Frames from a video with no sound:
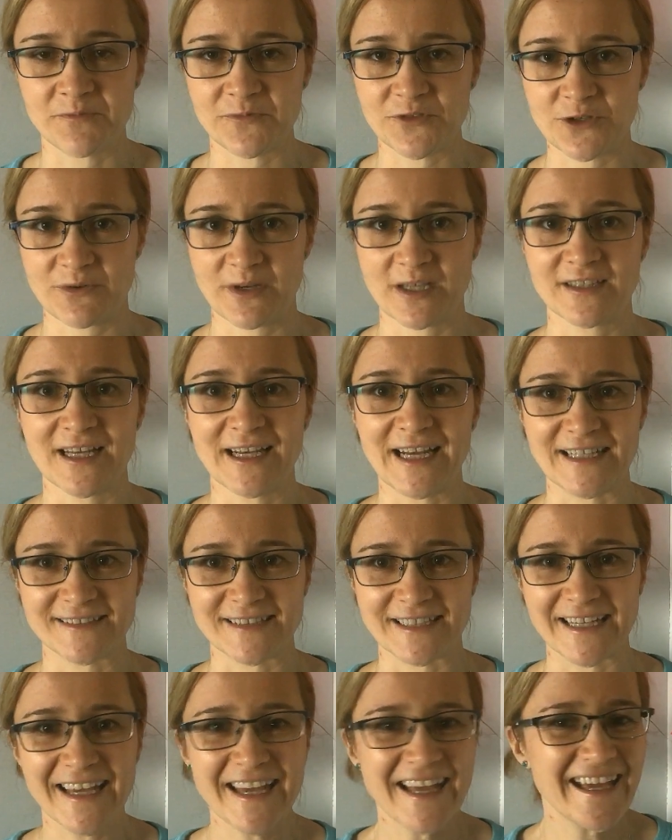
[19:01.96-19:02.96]
during the
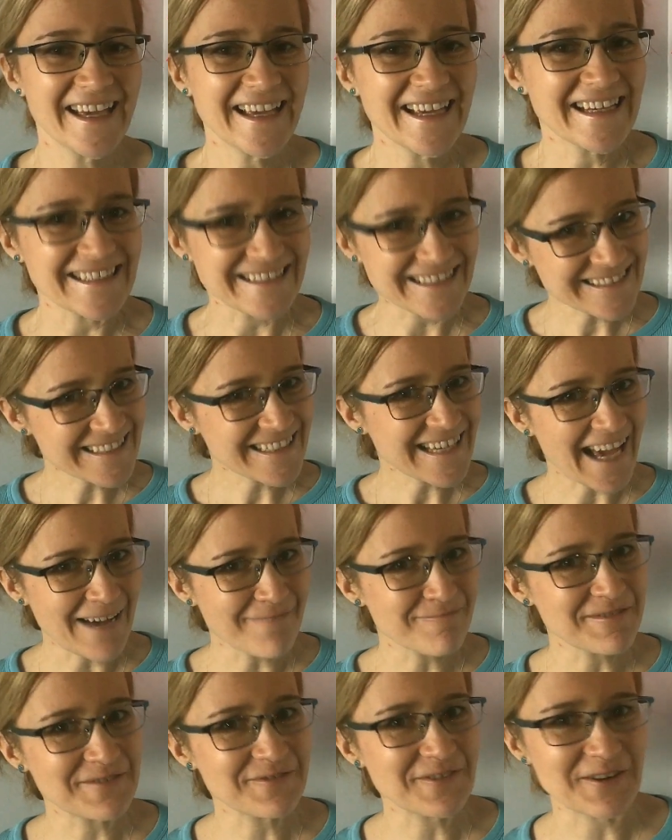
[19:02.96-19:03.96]
lesson. It doesn't
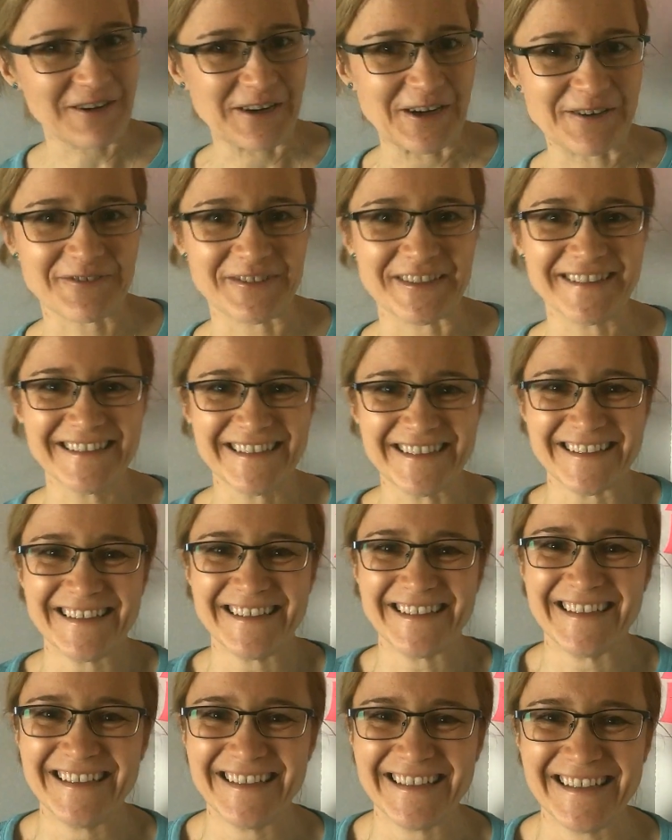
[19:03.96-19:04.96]
happen very often,
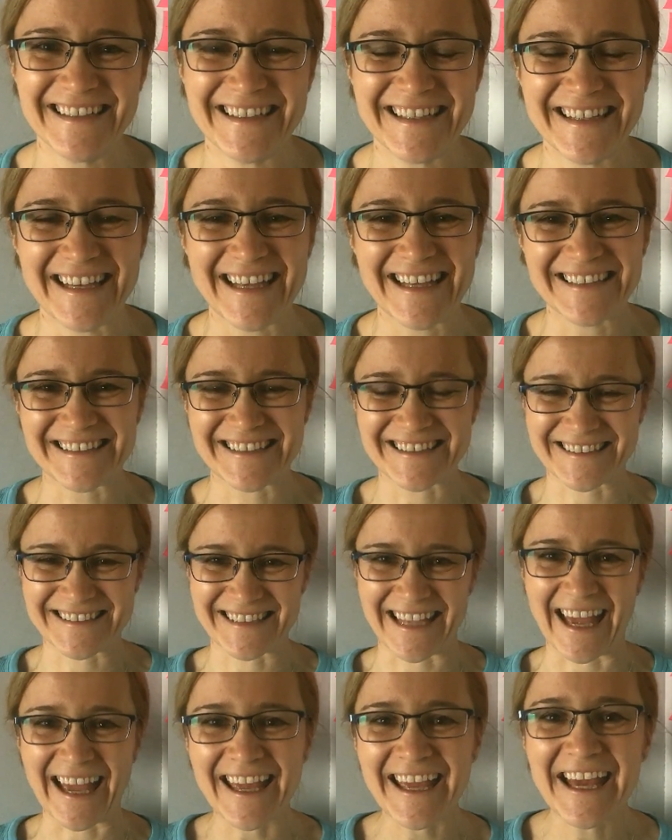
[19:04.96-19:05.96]
let's just
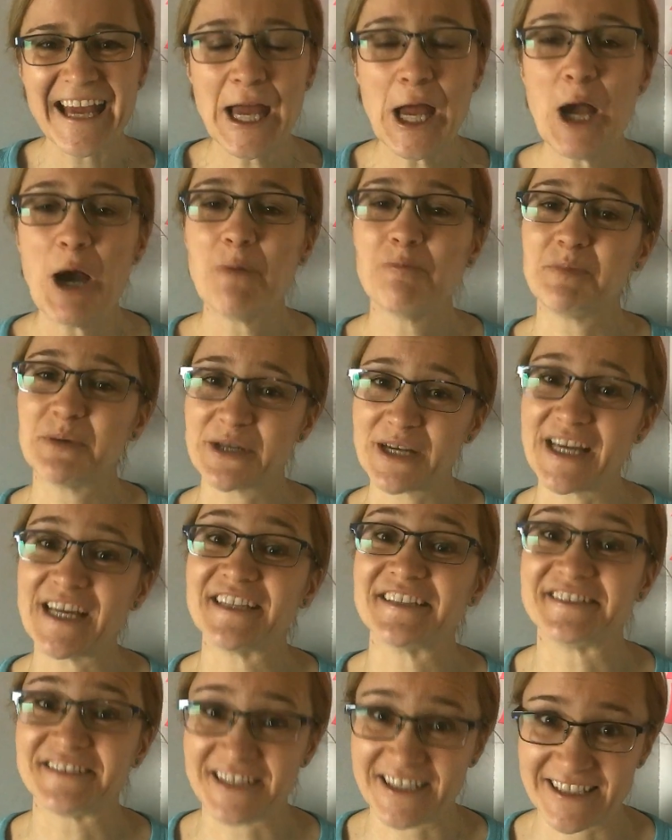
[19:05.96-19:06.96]
say, but
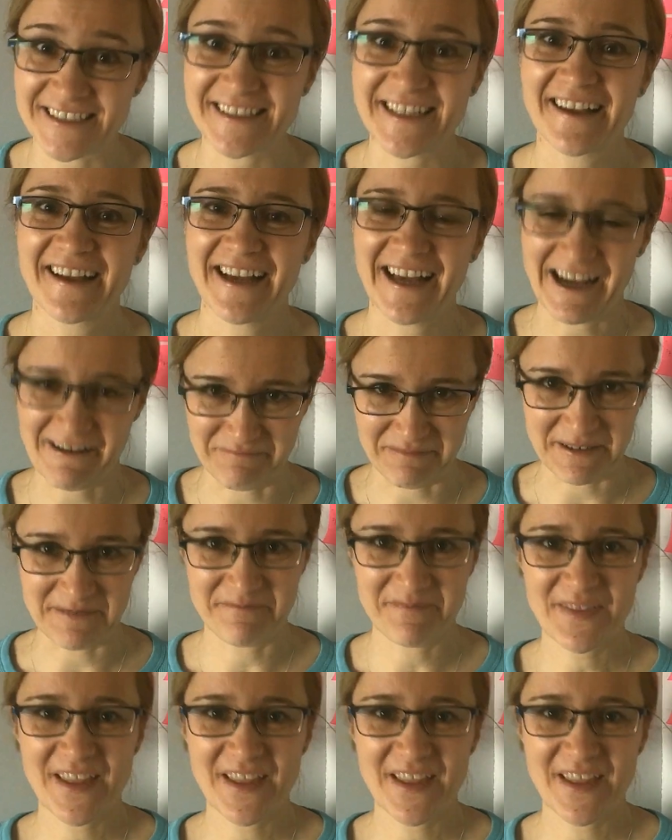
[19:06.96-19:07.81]
it does happen.